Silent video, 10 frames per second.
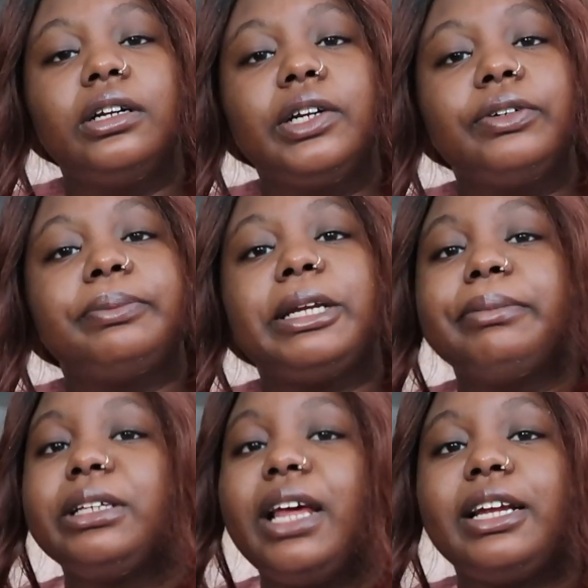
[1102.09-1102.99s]
It would make
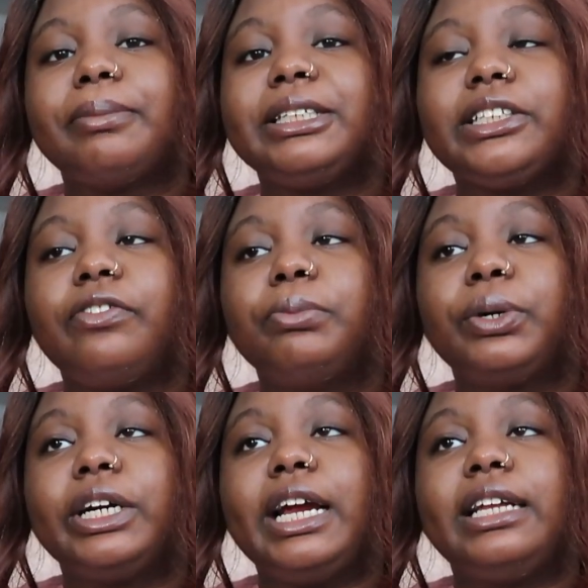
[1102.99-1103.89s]
me like myself
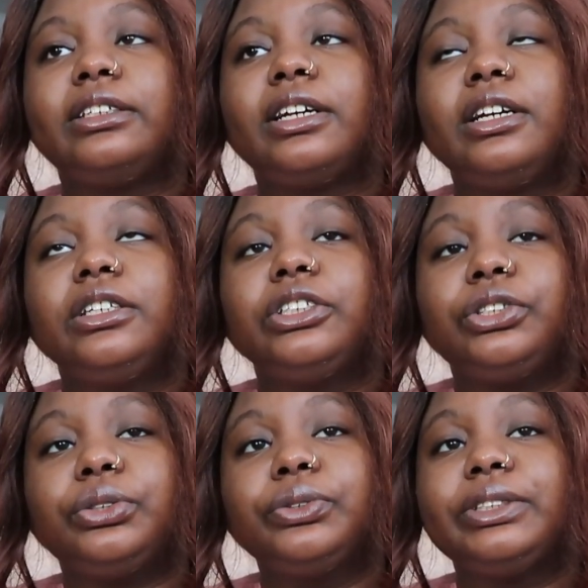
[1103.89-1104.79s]
more. And the
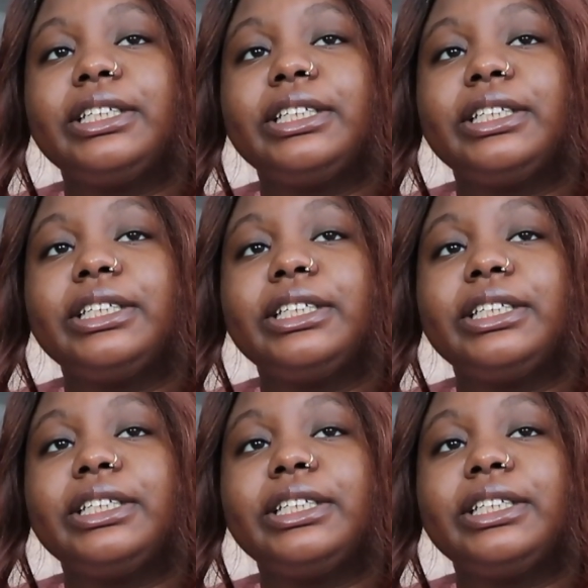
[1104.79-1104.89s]
truth